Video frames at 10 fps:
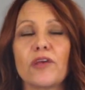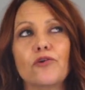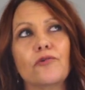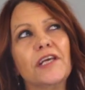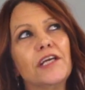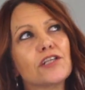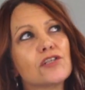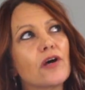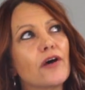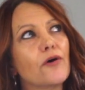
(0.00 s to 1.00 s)
You
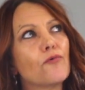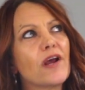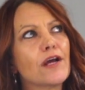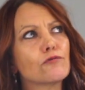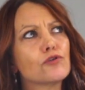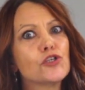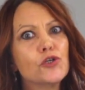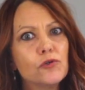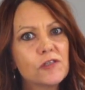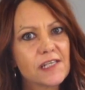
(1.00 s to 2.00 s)
need around
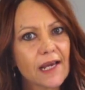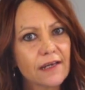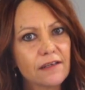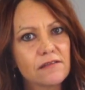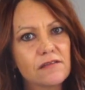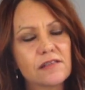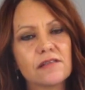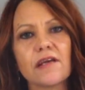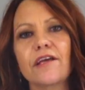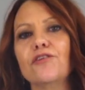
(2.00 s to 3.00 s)
2
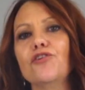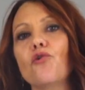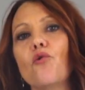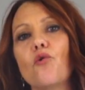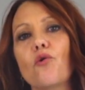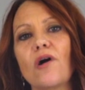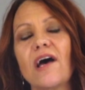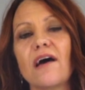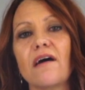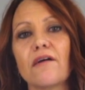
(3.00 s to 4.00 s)
seconds in your
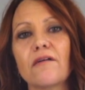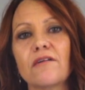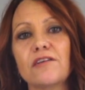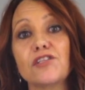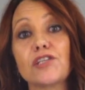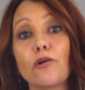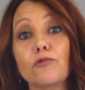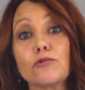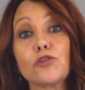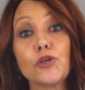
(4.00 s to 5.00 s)

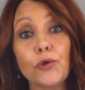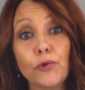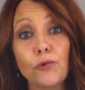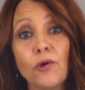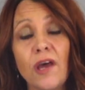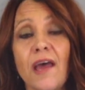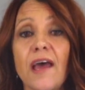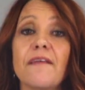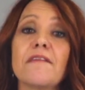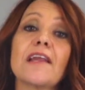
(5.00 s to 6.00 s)
zone 2,
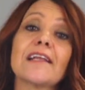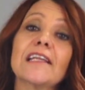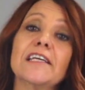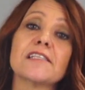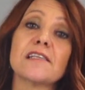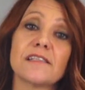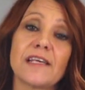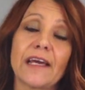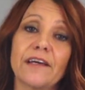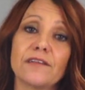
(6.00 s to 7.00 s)
and then at least a
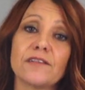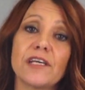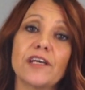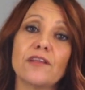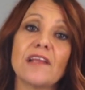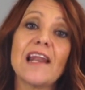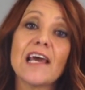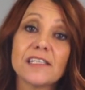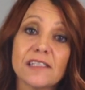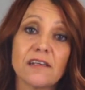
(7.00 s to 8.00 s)
second in the
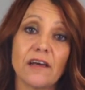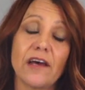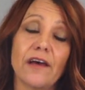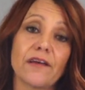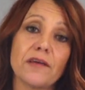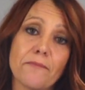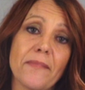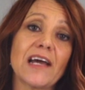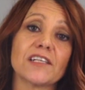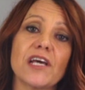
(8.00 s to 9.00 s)
less
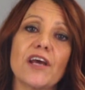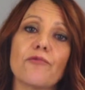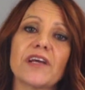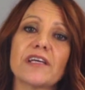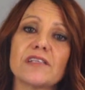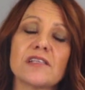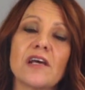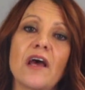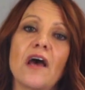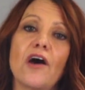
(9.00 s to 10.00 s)
impact areas,
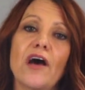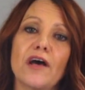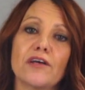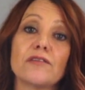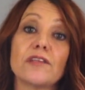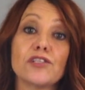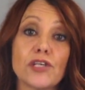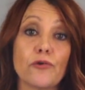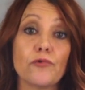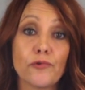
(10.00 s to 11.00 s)
the
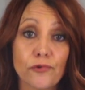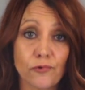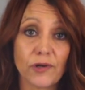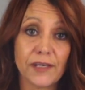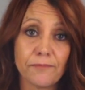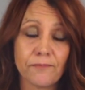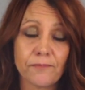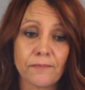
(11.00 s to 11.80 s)
zone 3.